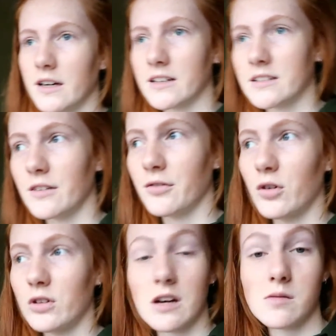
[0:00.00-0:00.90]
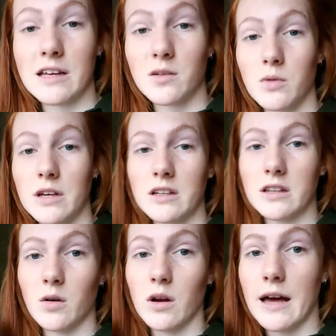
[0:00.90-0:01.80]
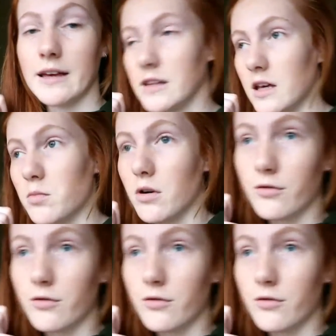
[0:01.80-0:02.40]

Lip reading: Yeah, because I phoned up last week and they were like, yeah